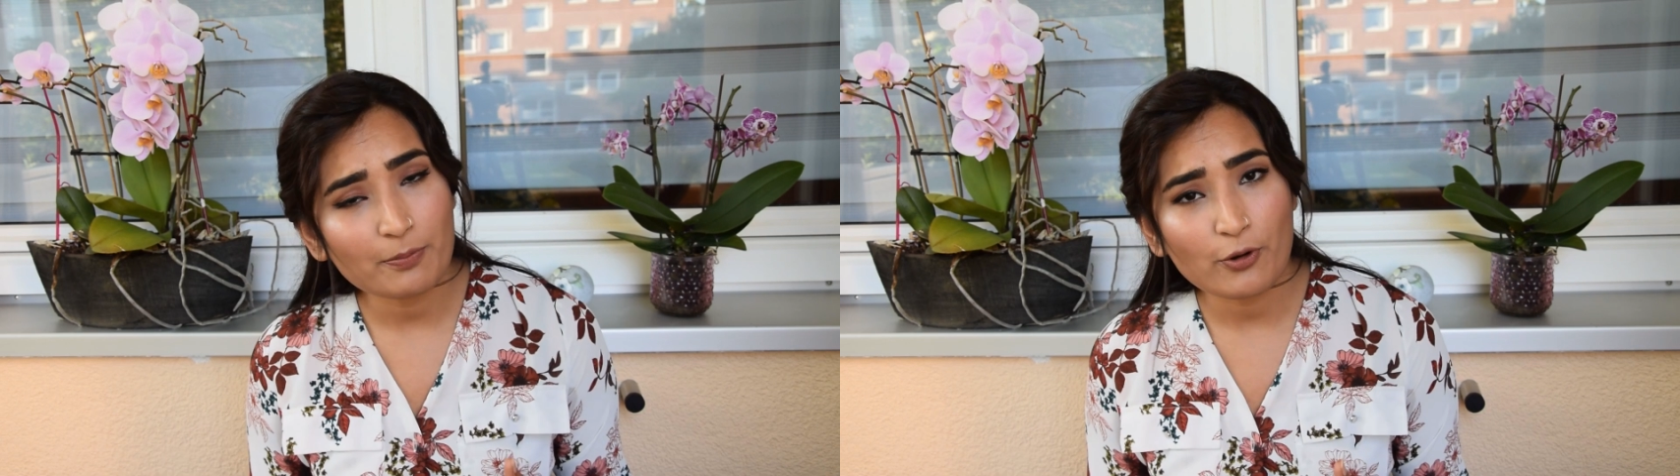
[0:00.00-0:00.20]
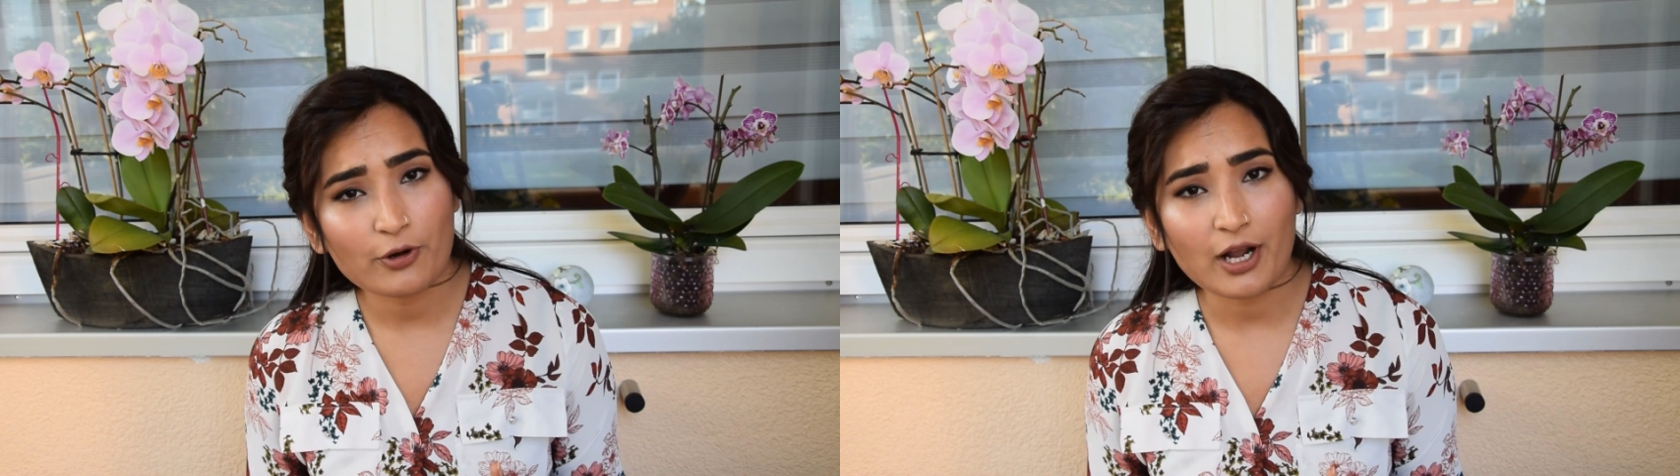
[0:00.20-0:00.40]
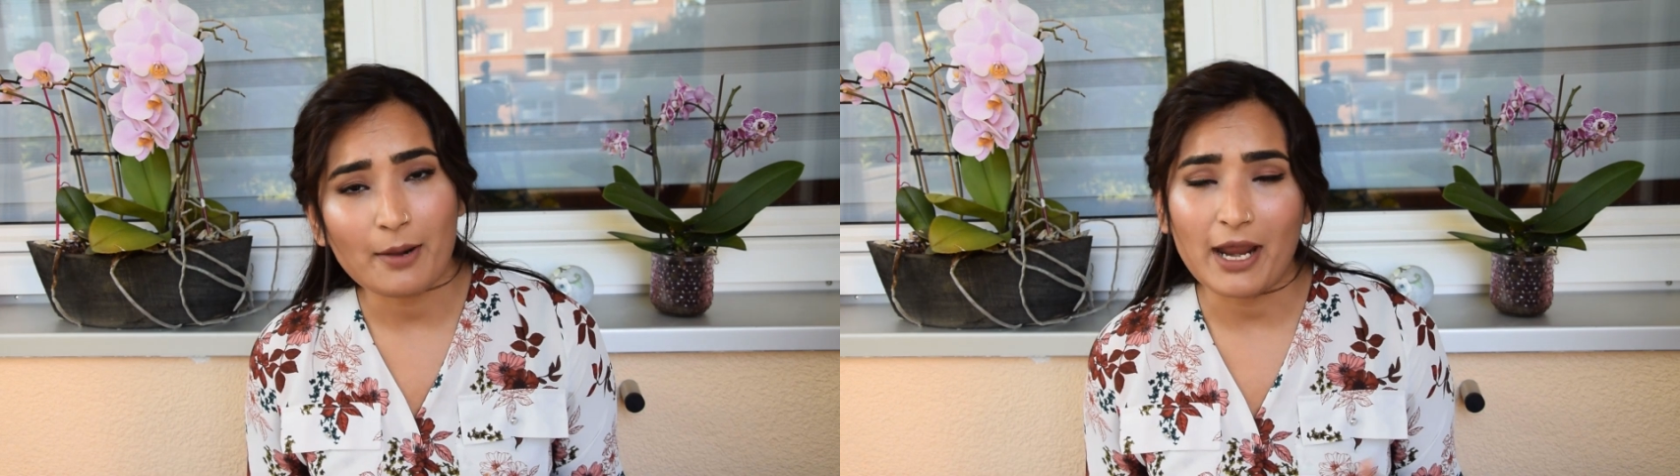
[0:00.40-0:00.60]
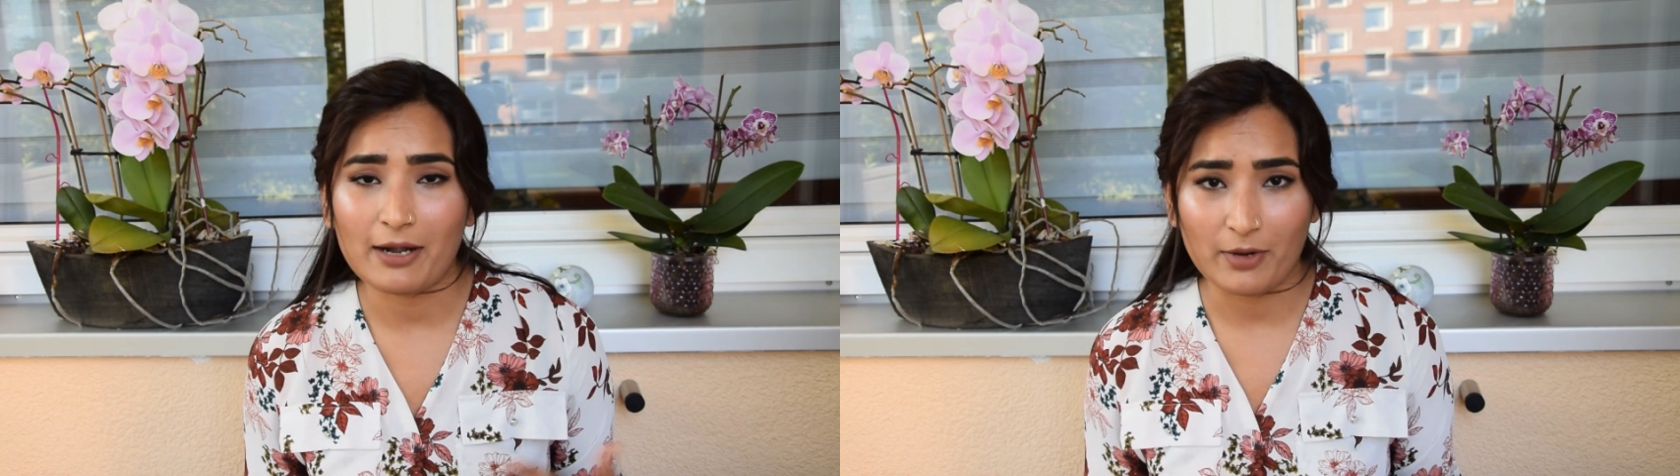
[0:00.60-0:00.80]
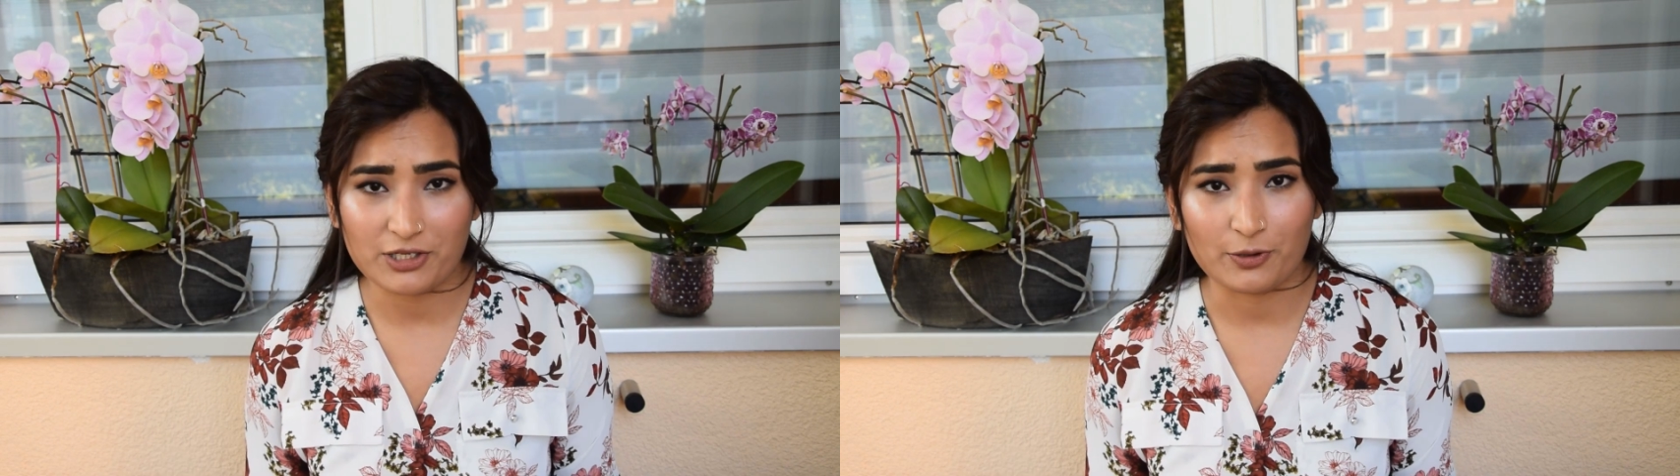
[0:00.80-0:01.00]
program
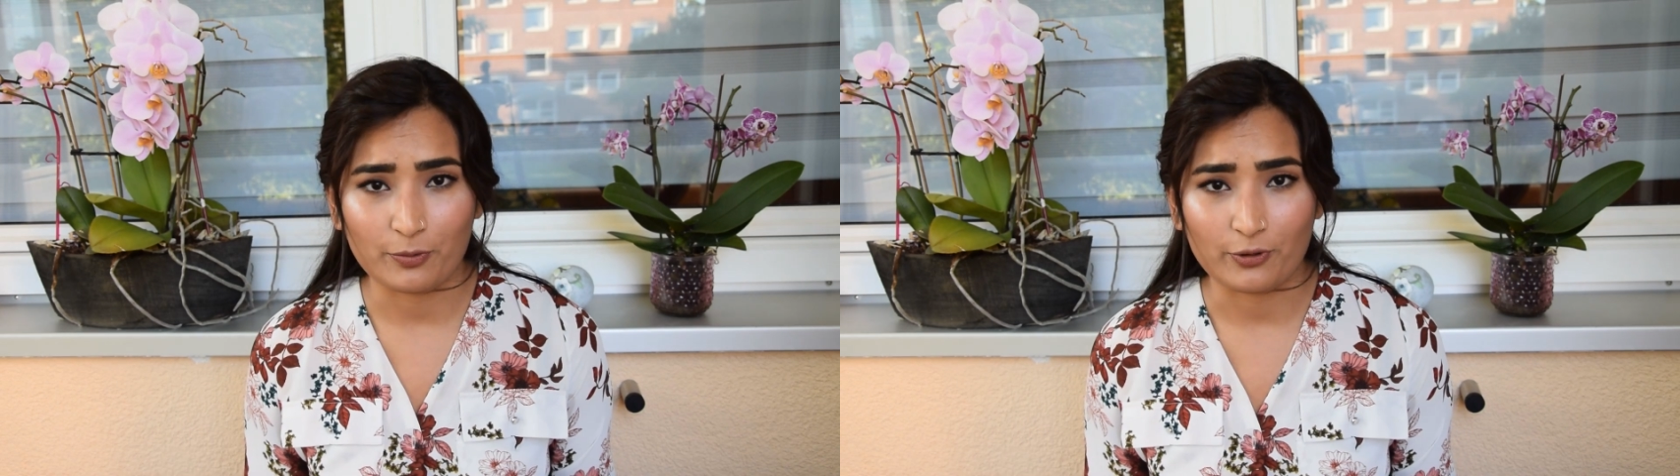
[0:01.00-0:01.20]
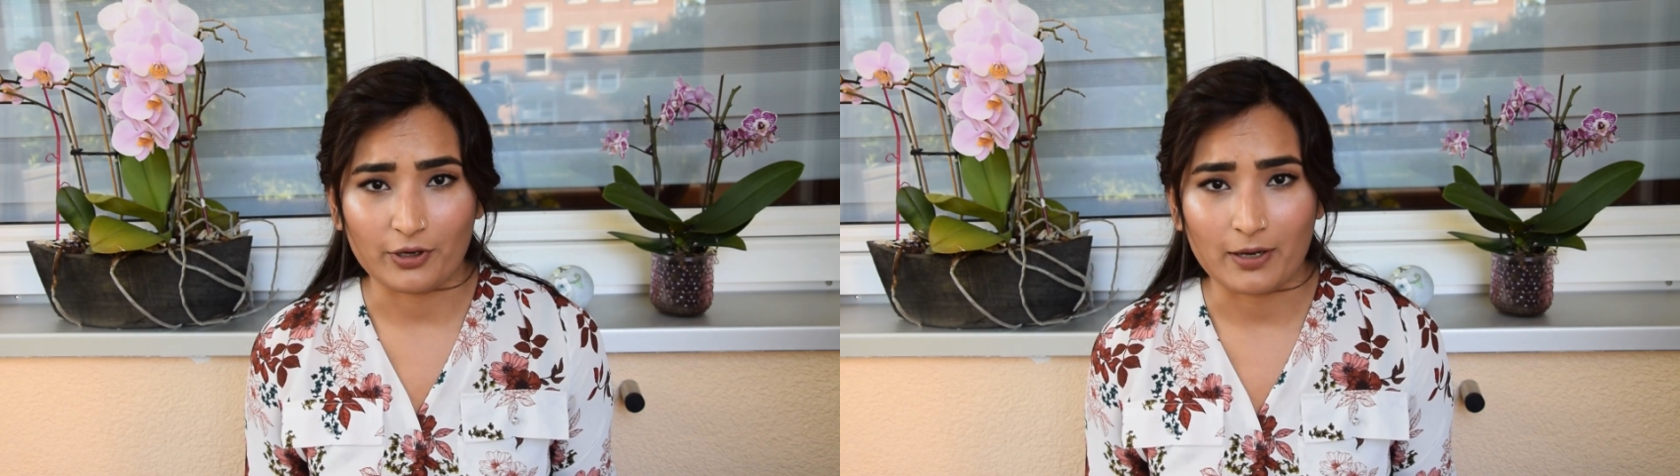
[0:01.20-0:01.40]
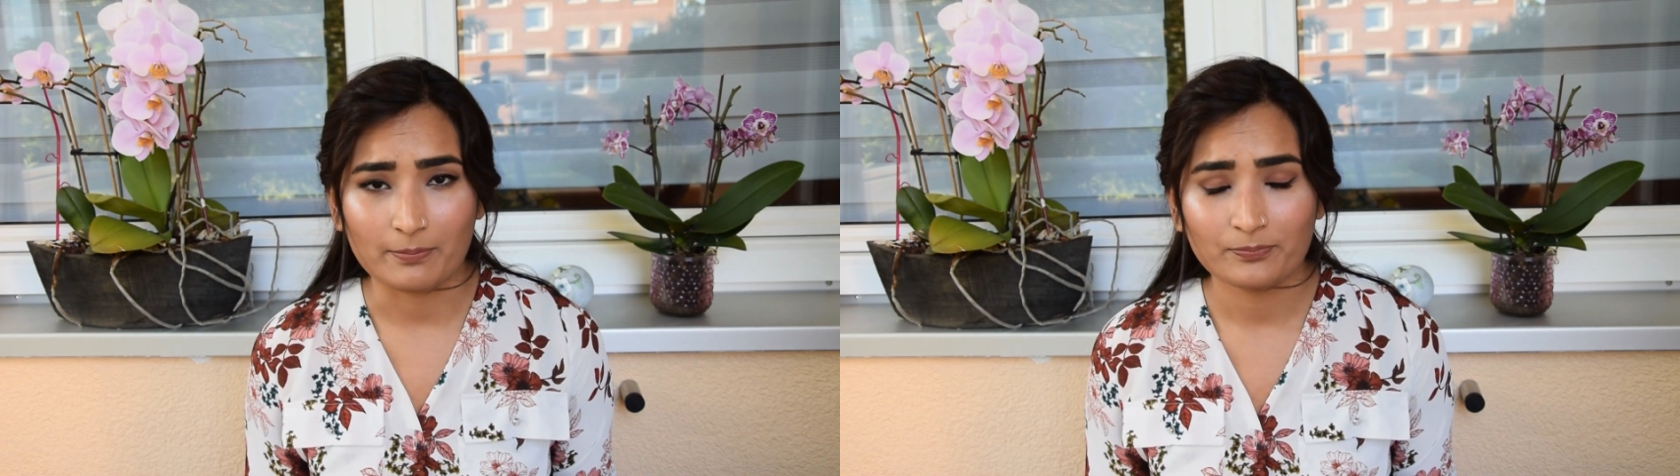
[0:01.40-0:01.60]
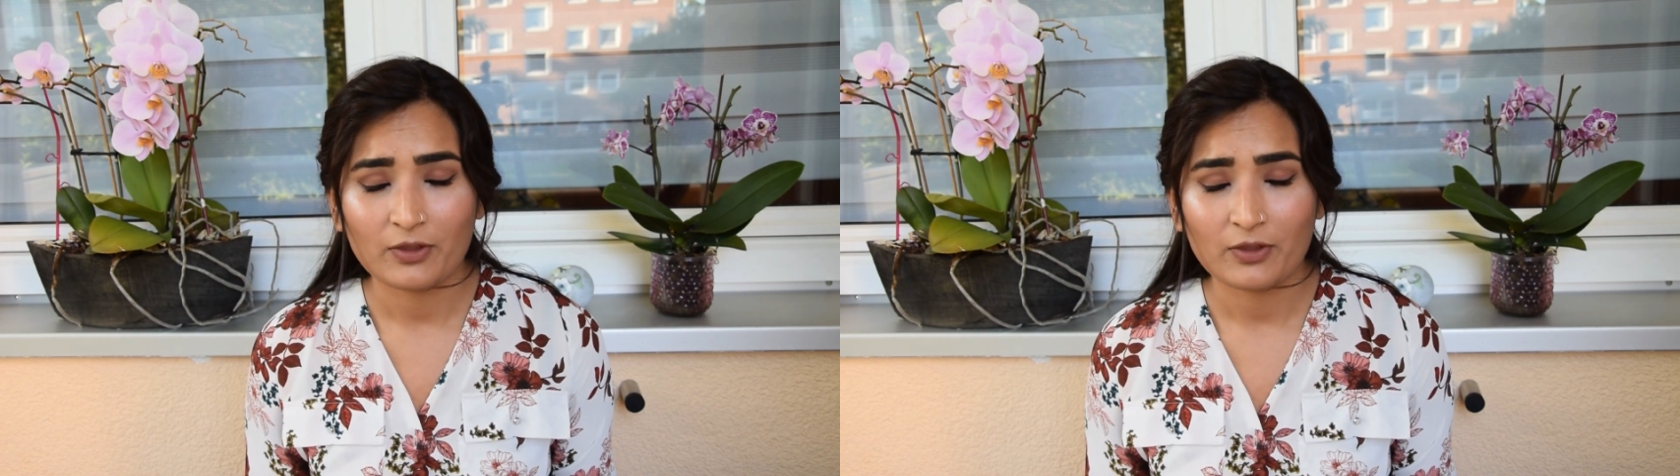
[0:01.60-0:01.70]
and master program.